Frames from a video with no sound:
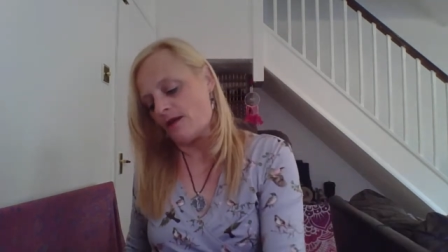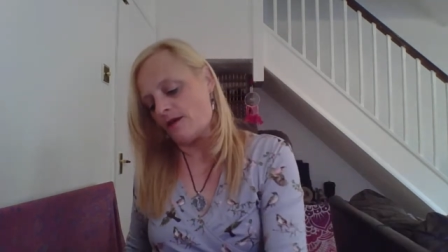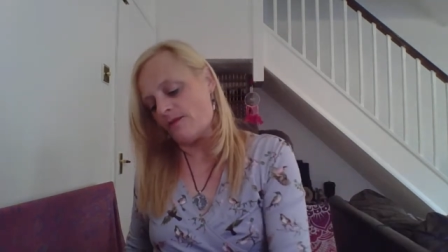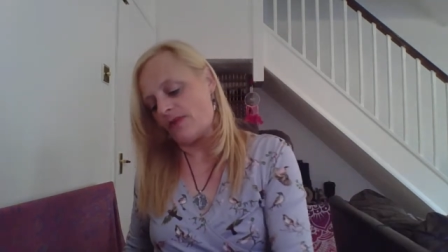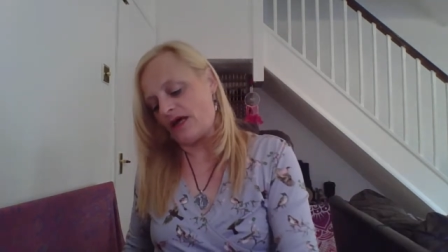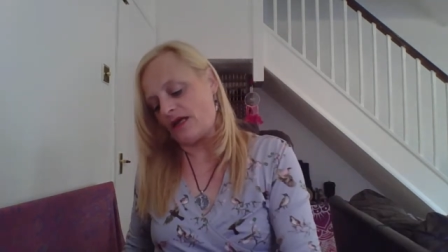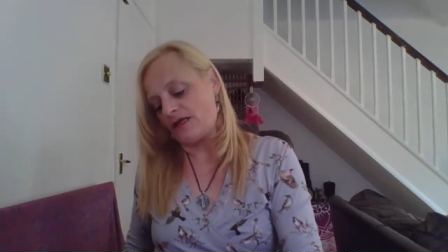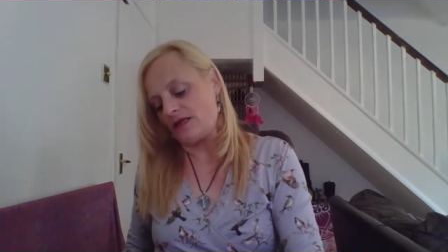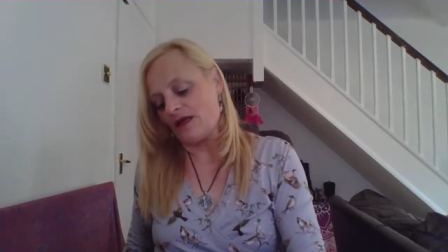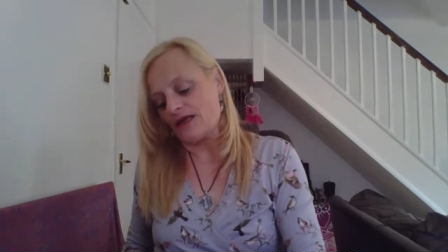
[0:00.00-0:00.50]

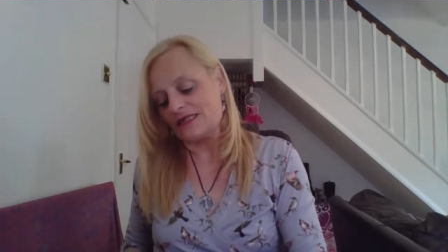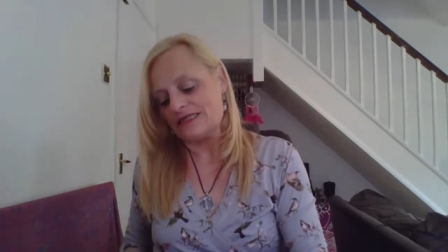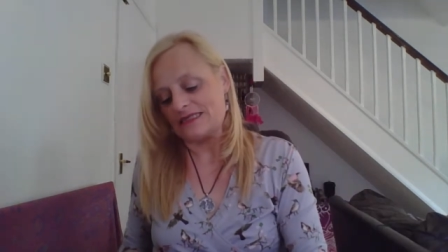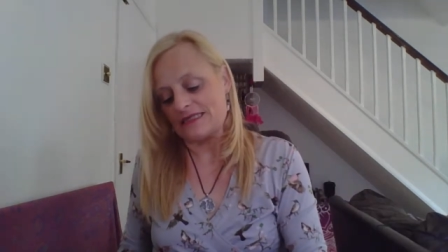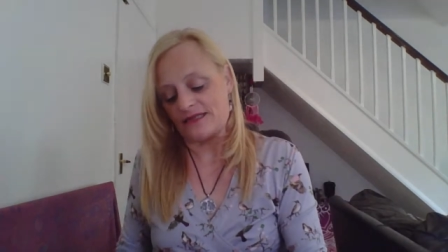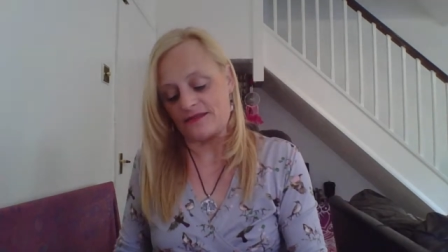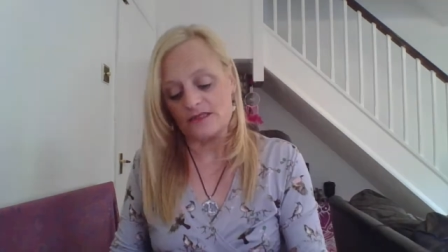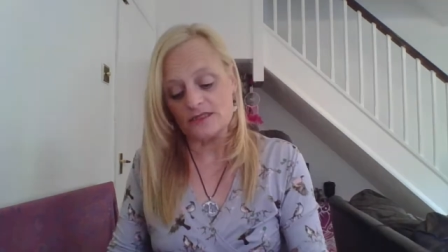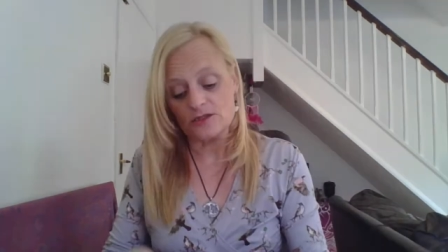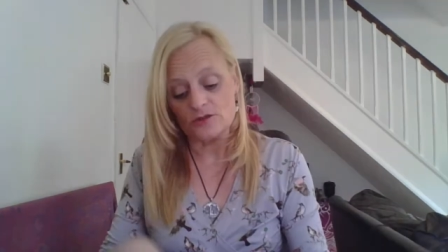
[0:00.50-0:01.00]
But like I
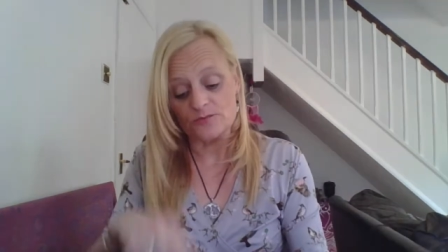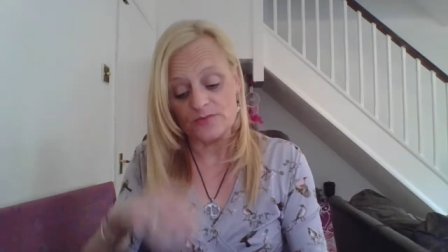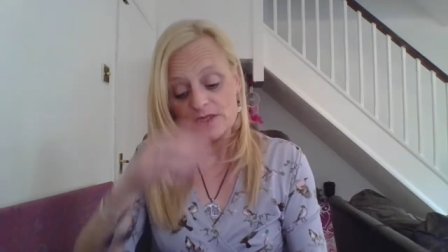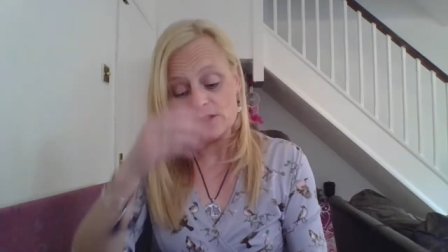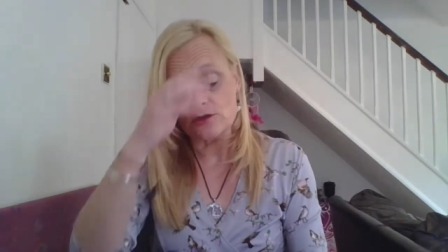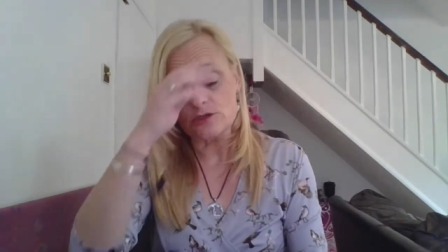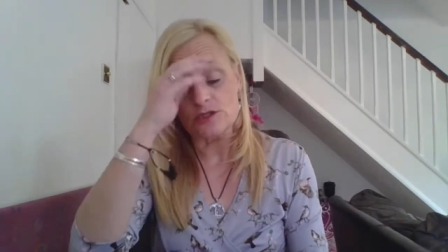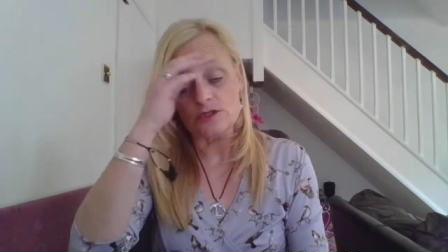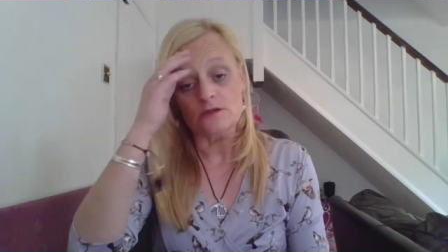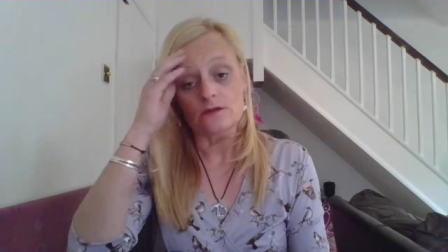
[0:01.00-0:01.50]
said, this will be
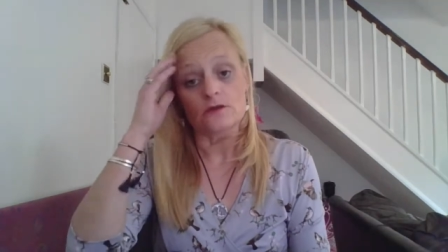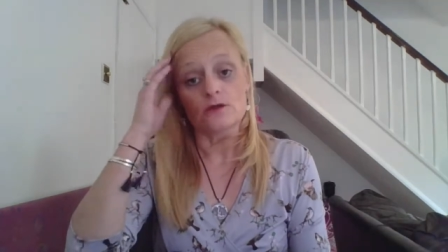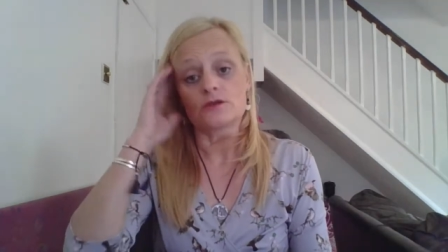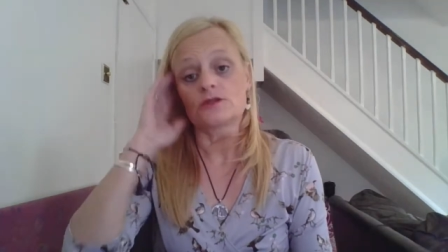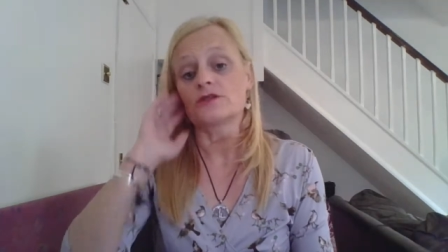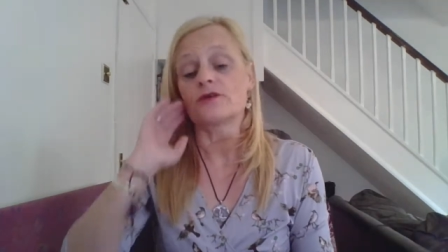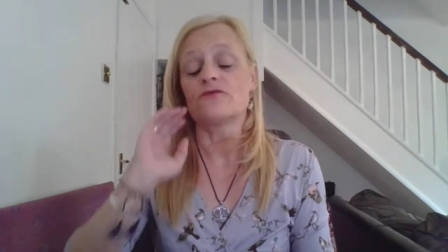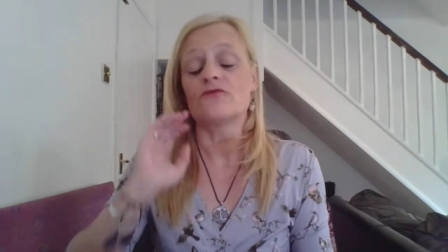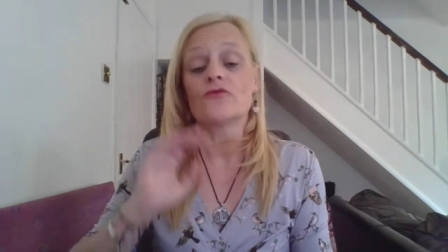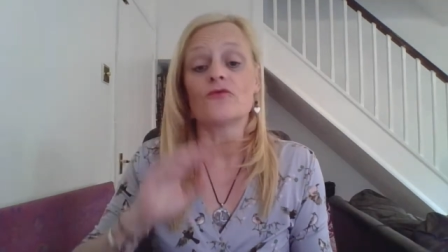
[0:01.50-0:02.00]
your, your
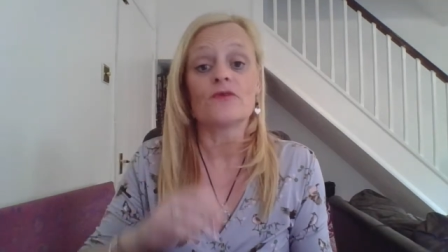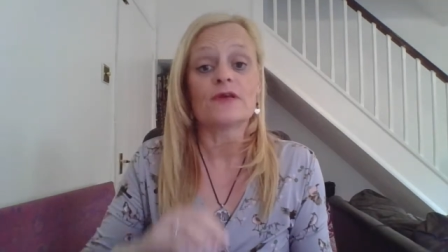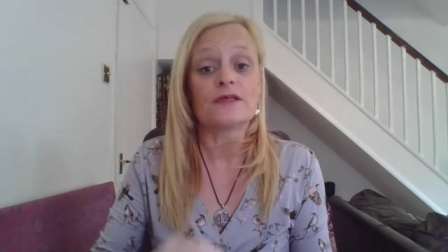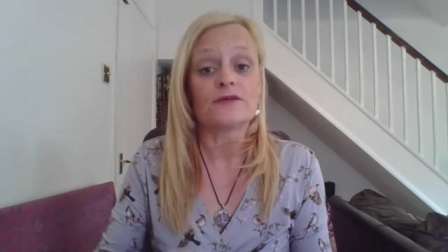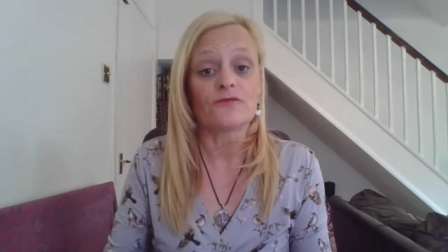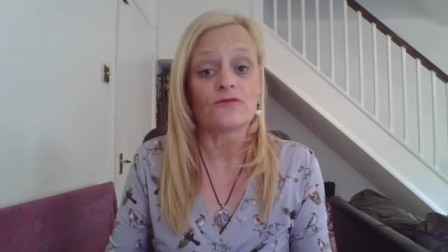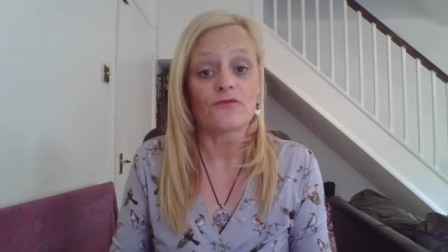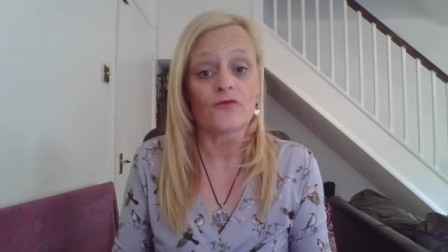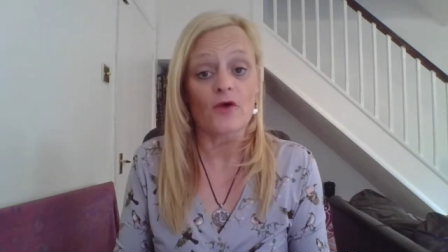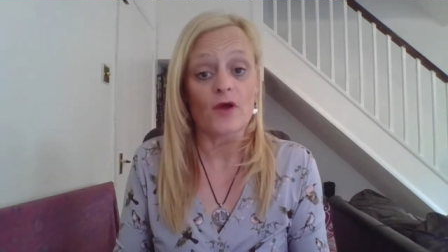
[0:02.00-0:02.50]
general
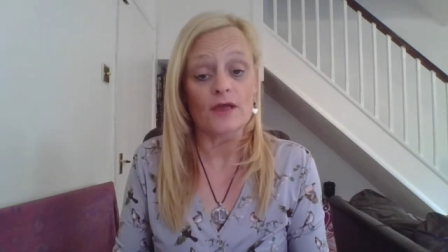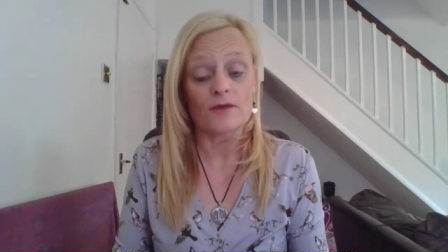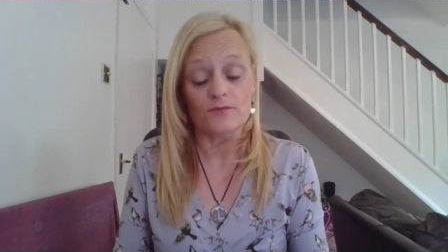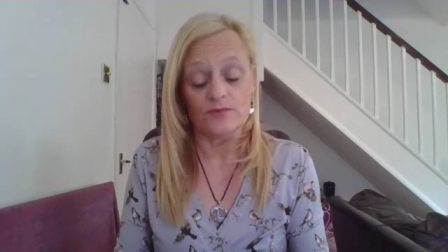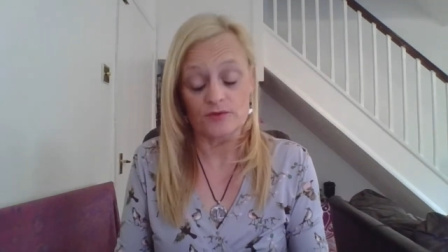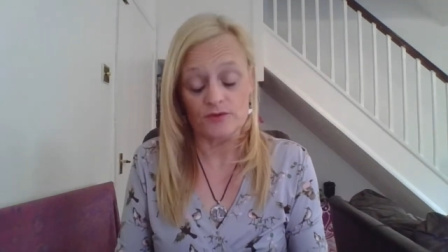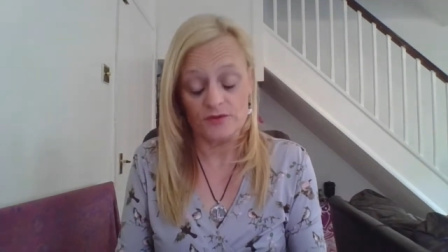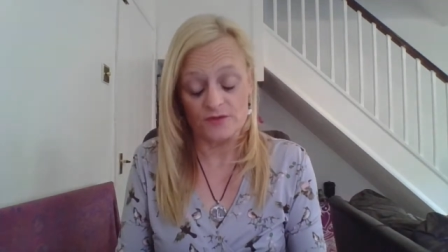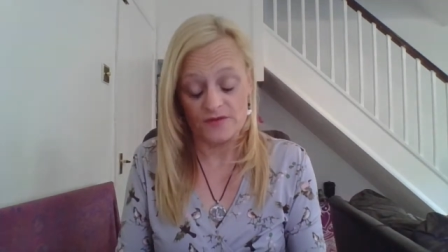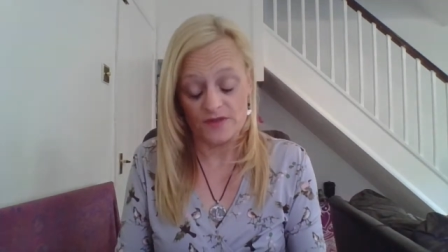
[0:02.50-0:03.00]
reading for
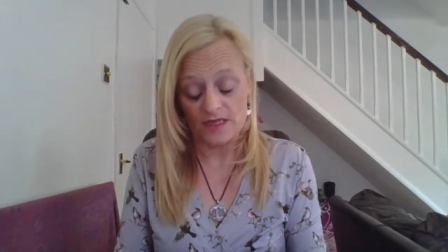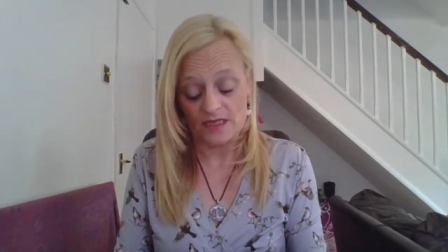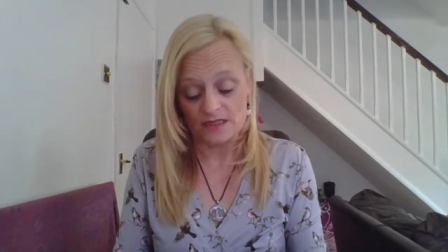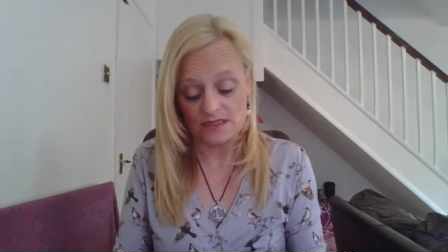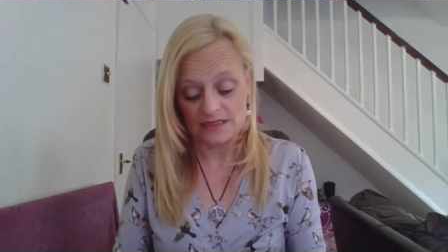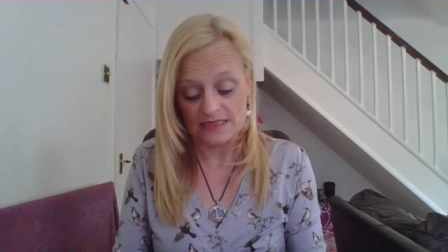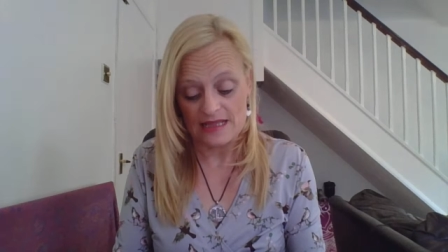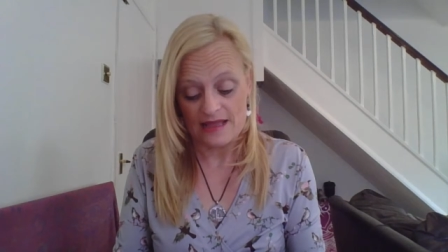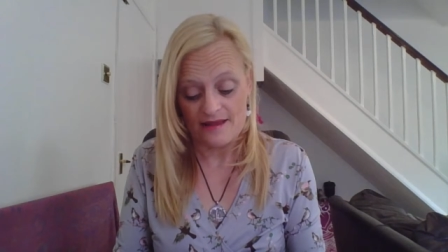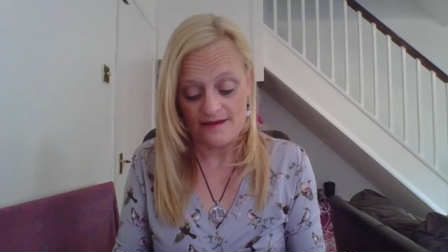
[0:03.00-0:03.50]
April two
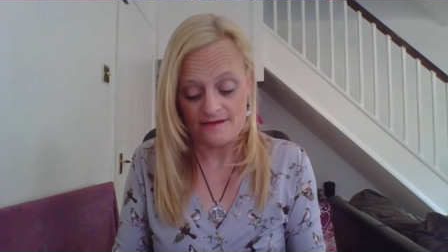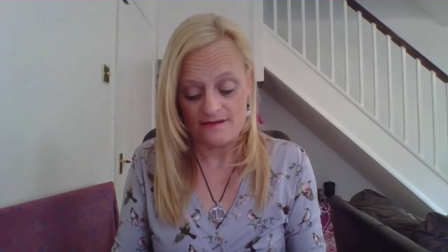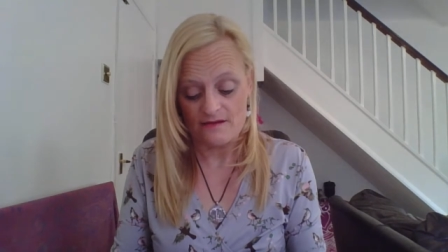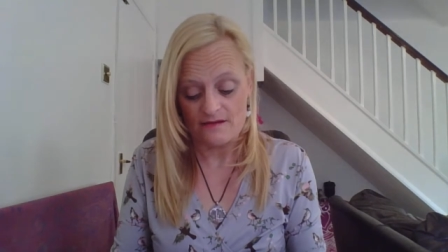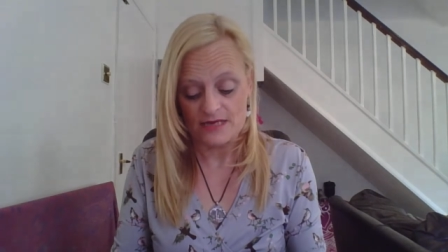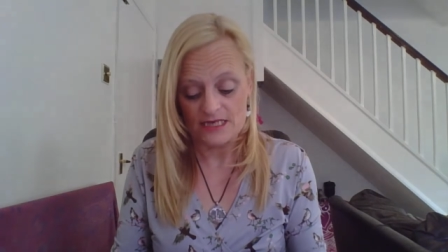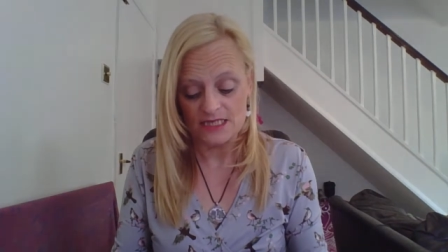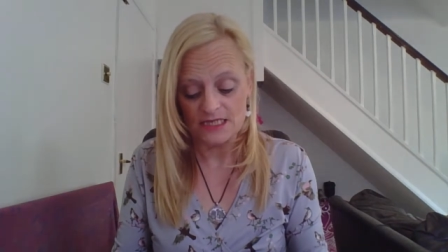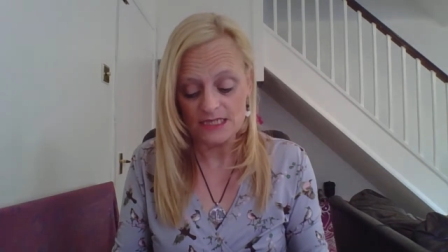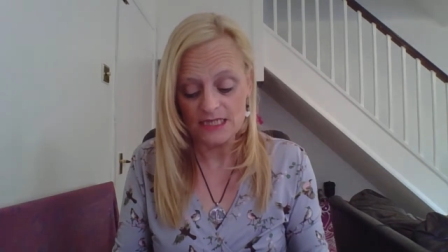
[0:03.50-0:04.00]
thousand
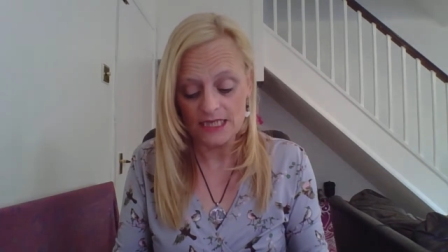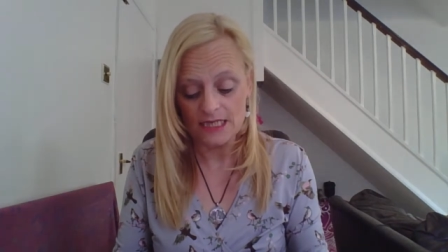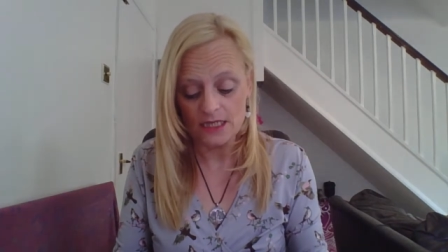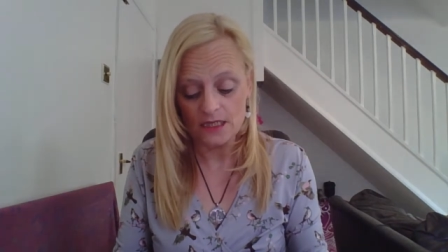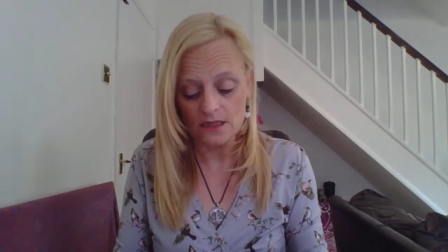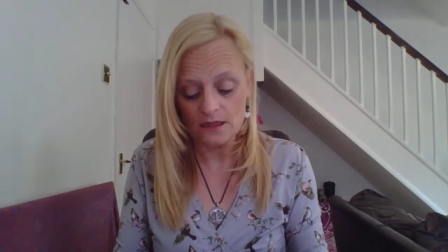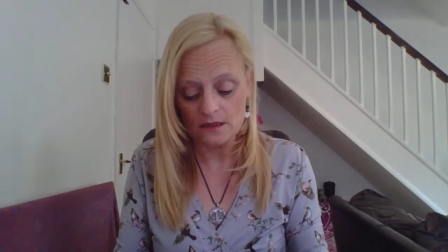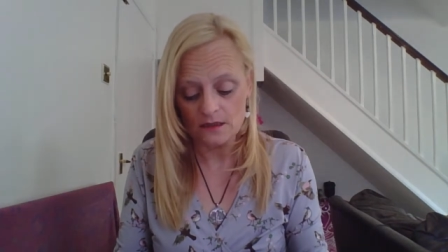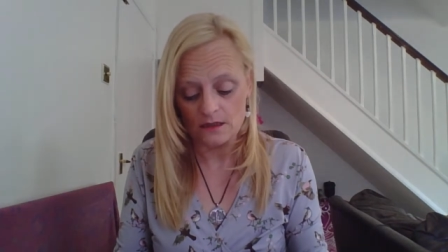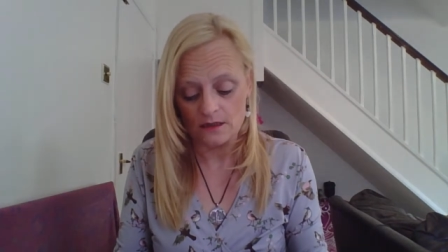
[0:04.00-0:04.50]

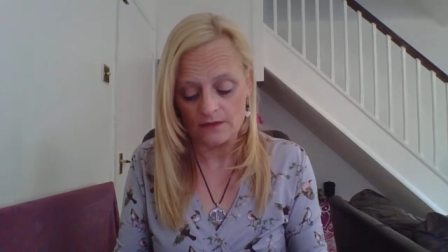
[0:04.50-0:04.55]
nineteen.